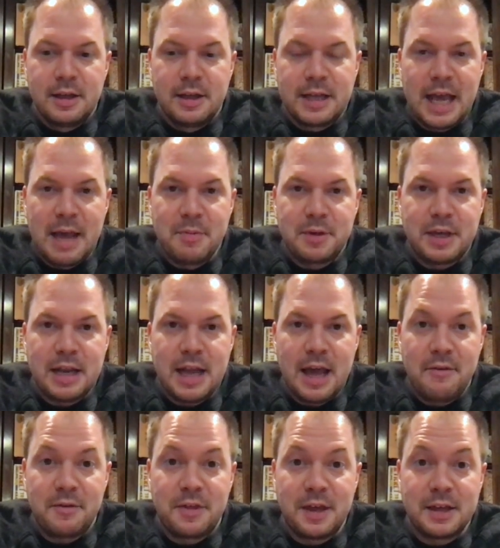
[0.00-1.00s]
games can
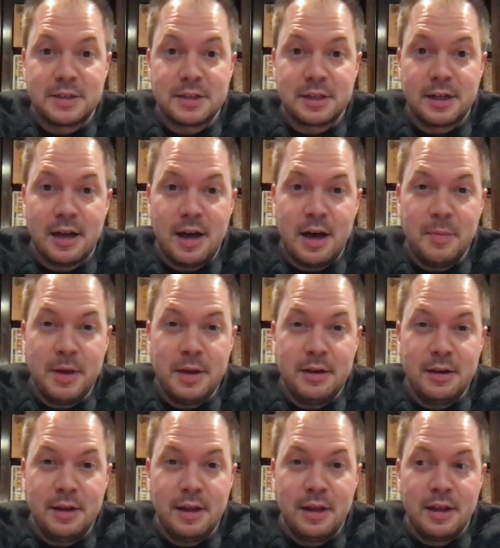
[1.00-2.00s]
have things in
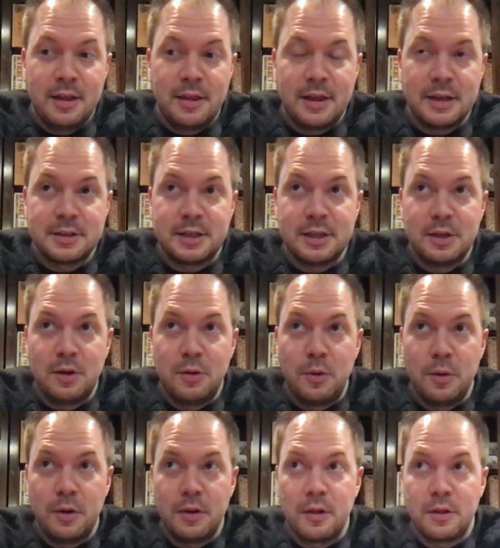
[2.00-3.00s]
common, things can
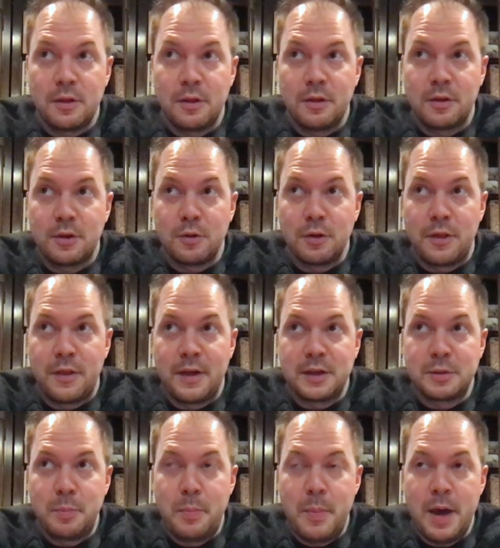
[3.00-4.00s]
do certain
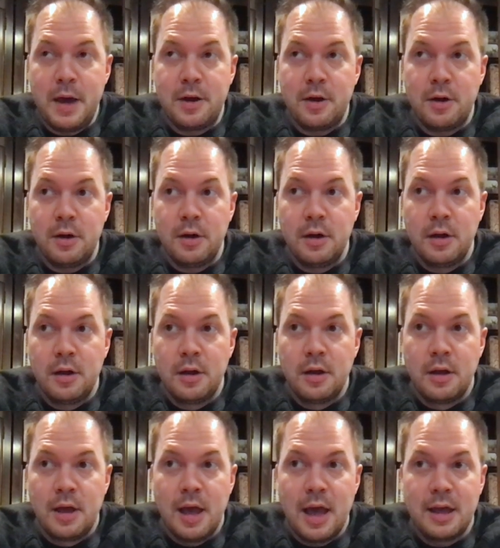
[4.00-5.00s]
things better,
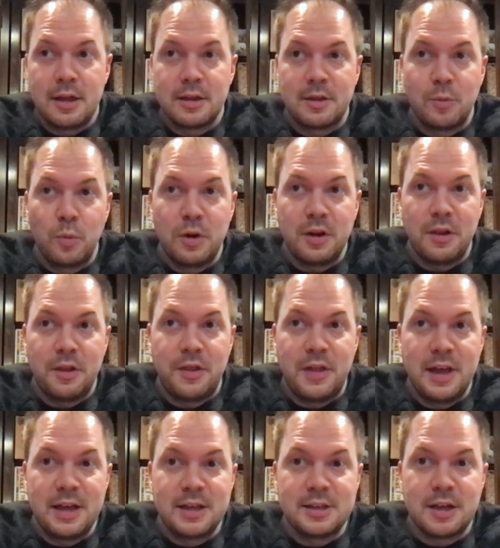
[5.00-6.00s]
and what
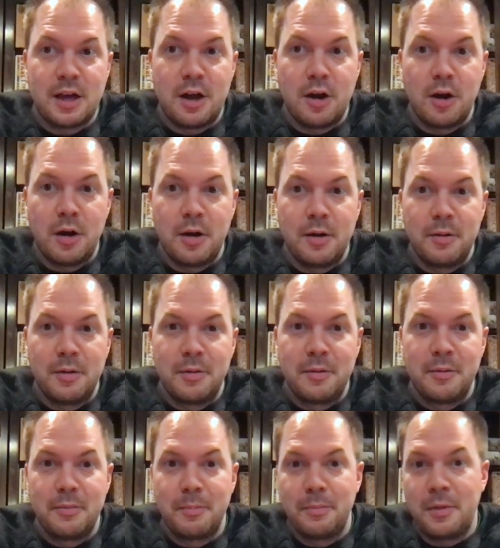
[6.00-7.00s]
things are
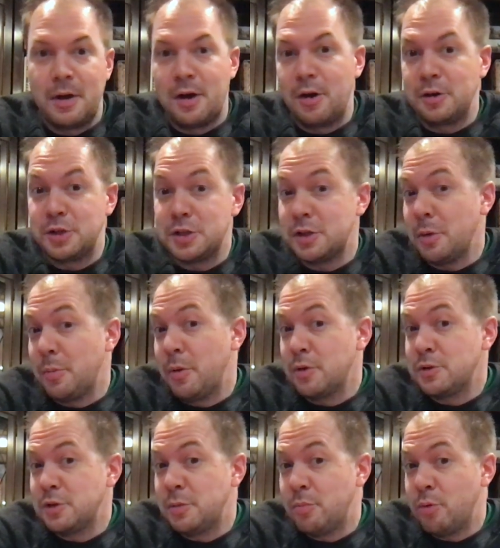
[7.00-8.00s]
just our
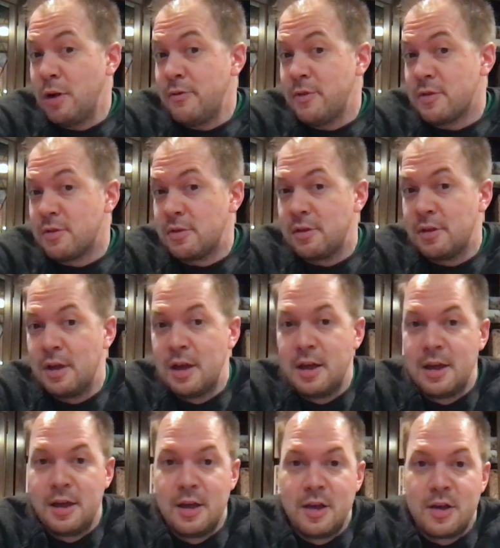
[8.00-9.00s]
personal preference.
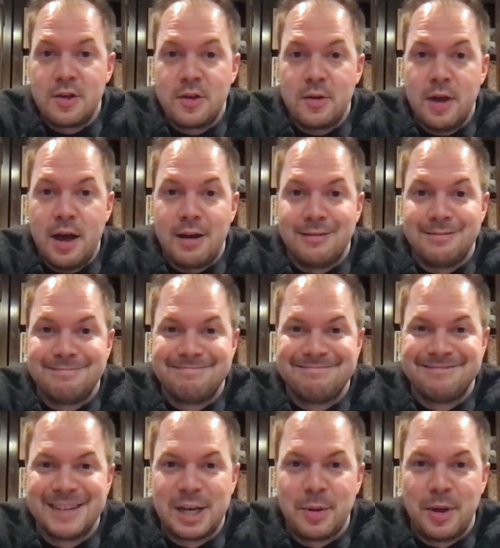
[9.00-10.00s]
So yeah,
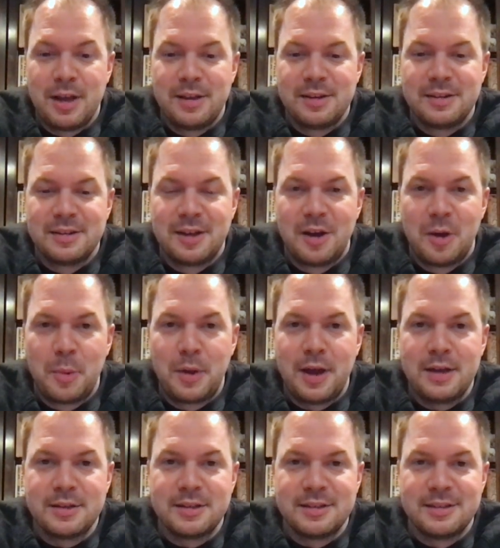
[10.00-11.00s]
anyway, hope you
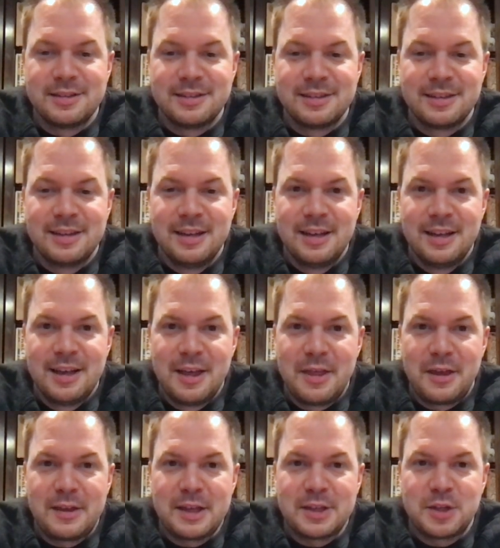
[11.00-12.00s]
guys
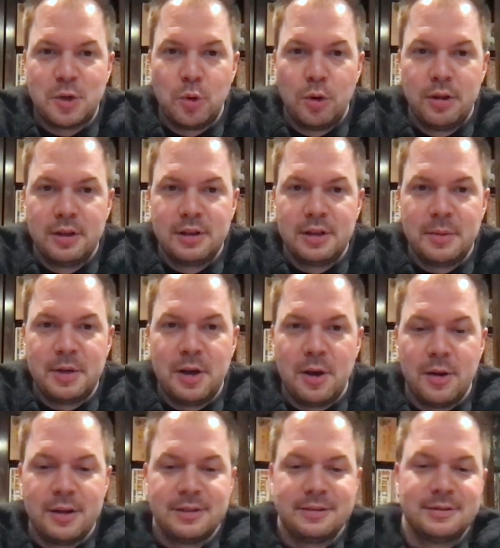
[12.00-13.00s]
think that's cool. Let me know.